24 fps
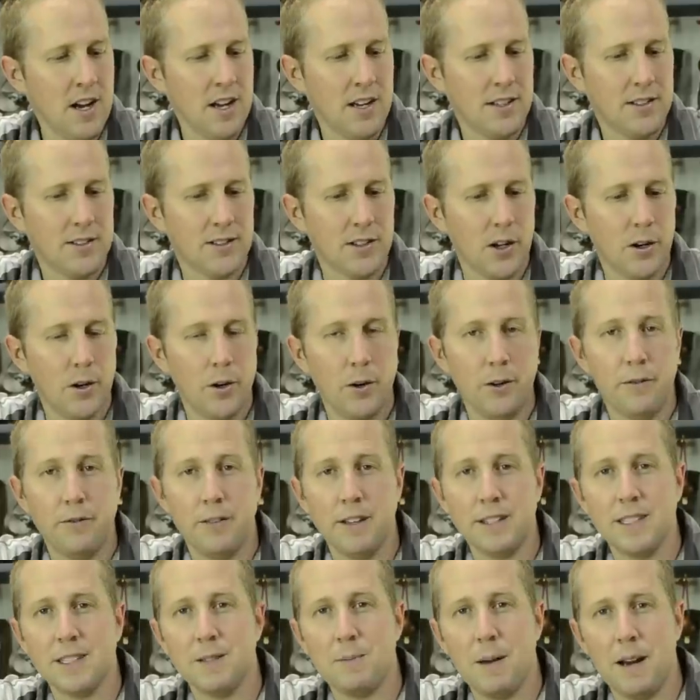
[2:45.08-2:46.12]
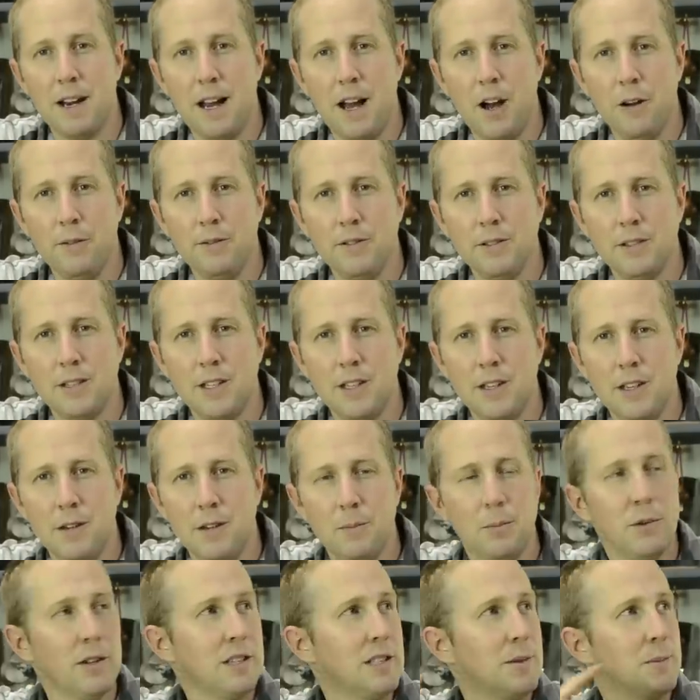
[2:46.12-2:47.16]
So, if this has been helpful to you,
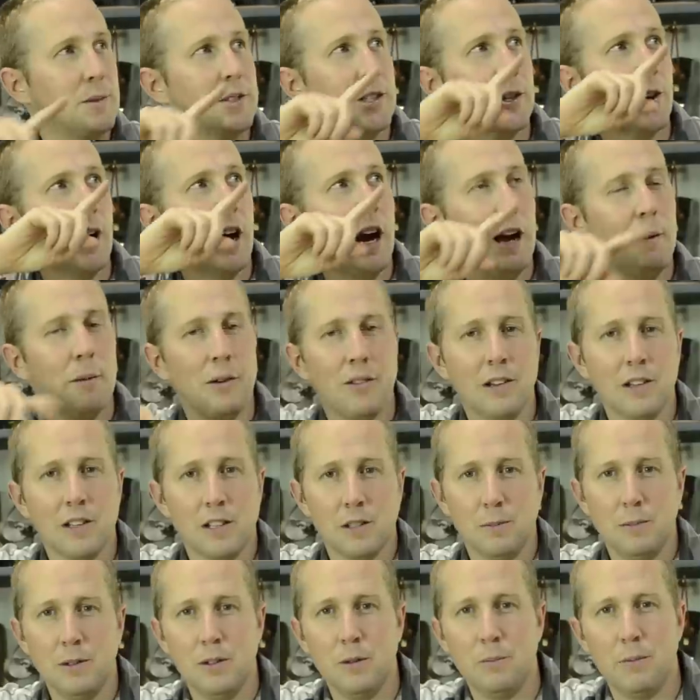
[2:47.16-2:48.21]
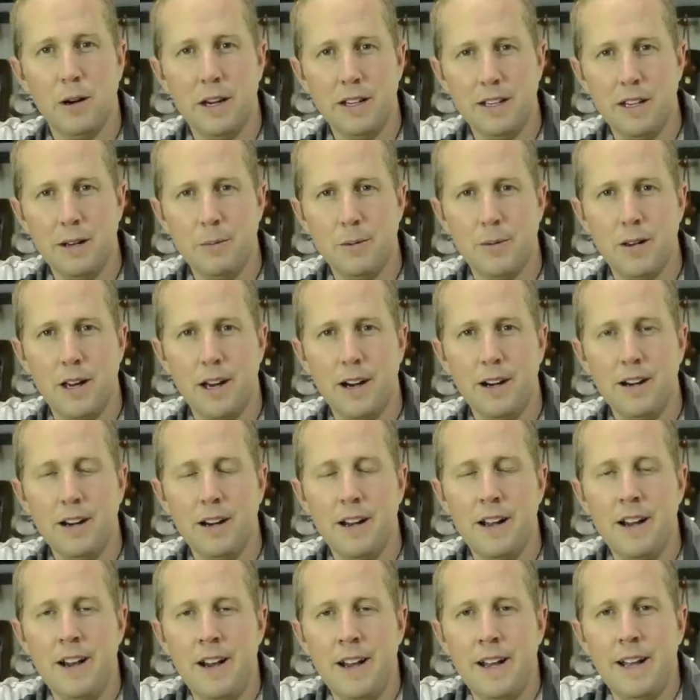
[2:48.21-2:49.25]
please subscribe on the little blue button up there
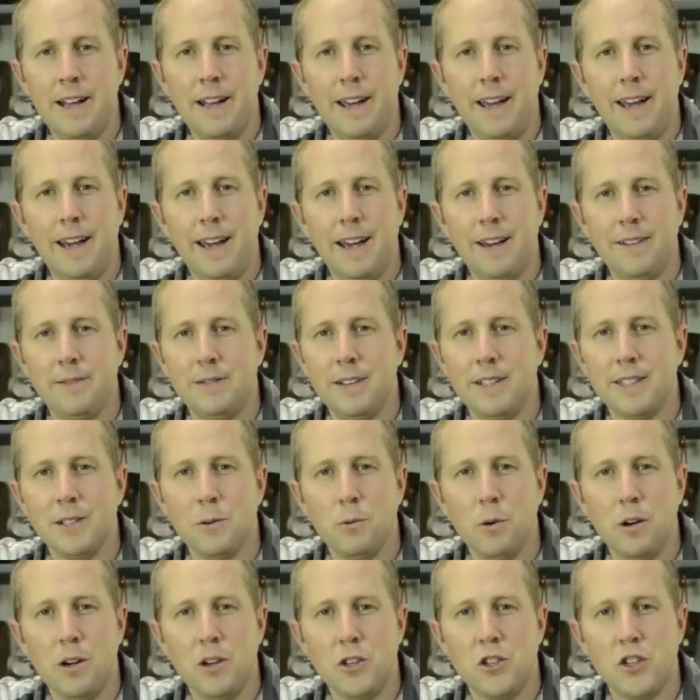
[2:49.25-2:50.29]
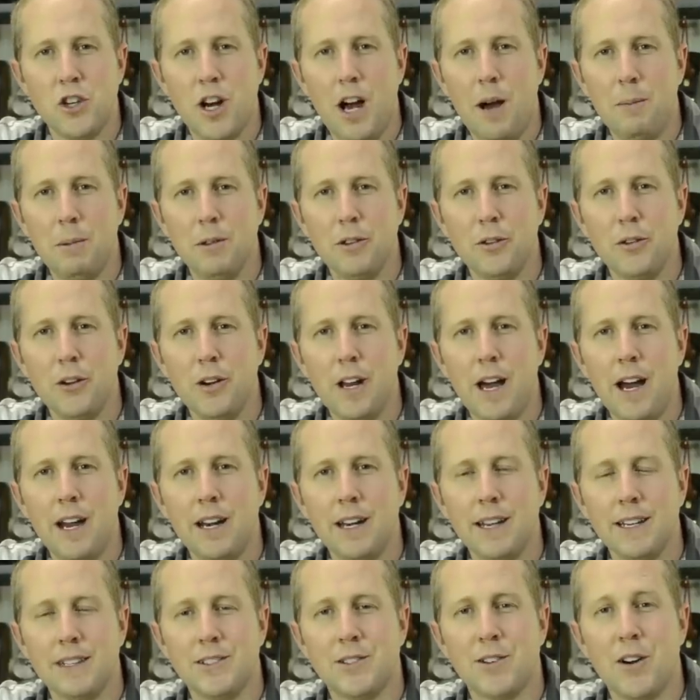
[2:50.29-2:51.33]
and visit Wood and Shop and learn how to
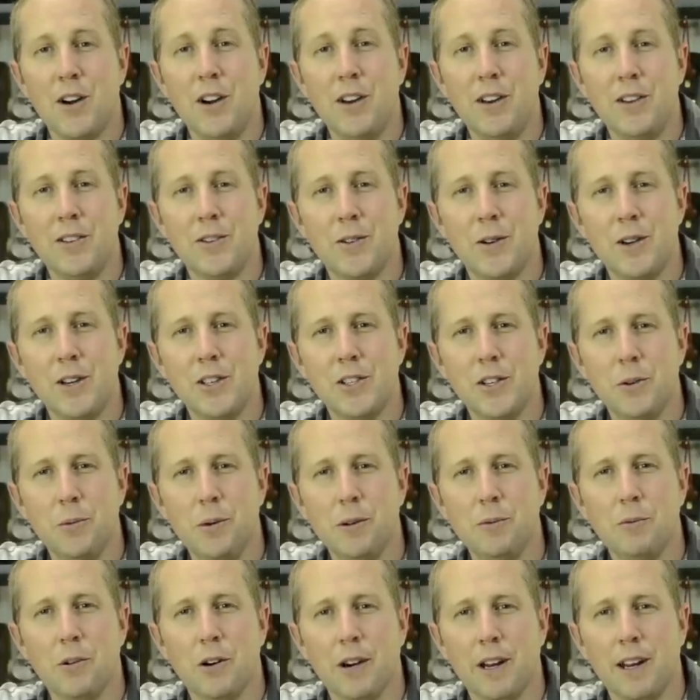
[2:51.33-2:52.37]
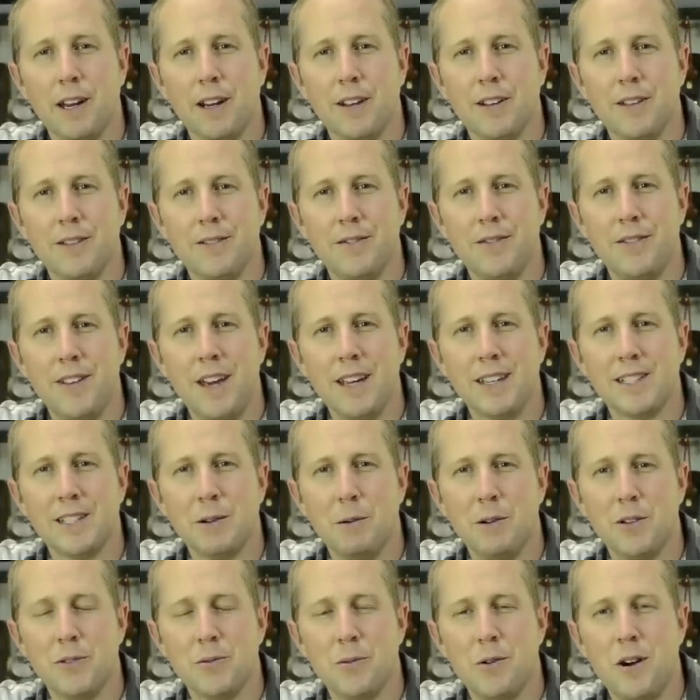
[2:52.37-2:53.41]
get started in traditional woodworking. Thanks so
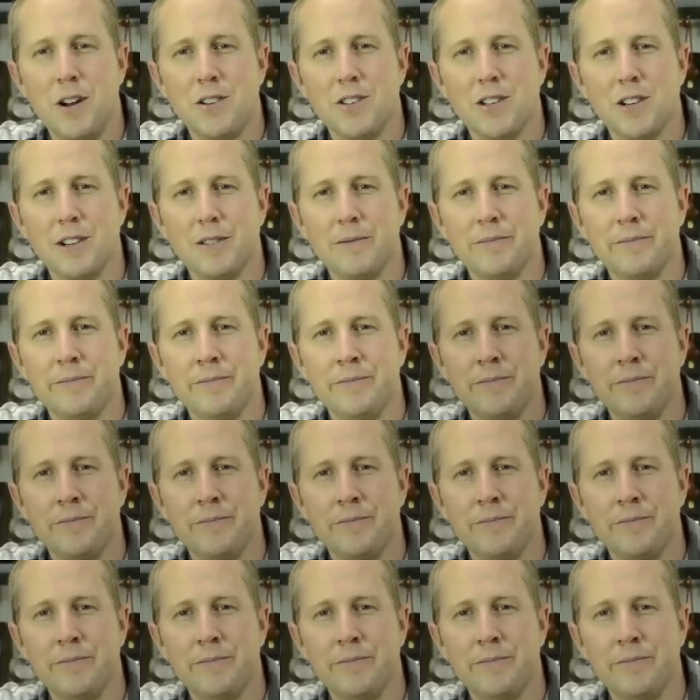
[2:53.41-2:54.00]
much for watching.